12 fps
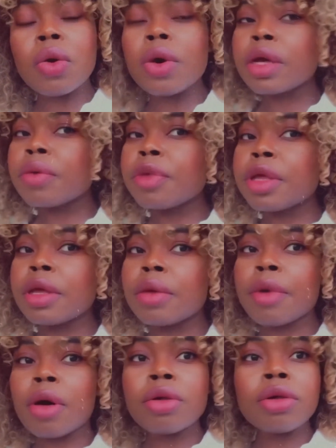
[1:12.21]
It could be
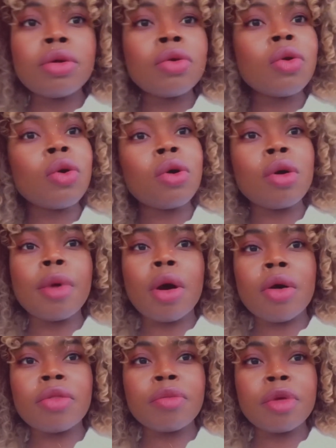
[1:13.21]
about you or about
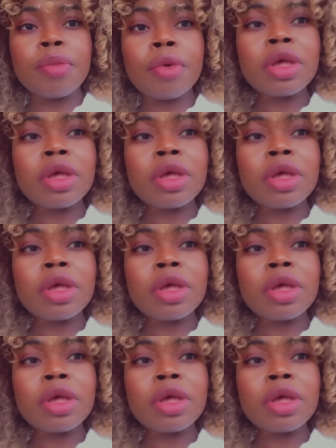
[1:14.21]
other people.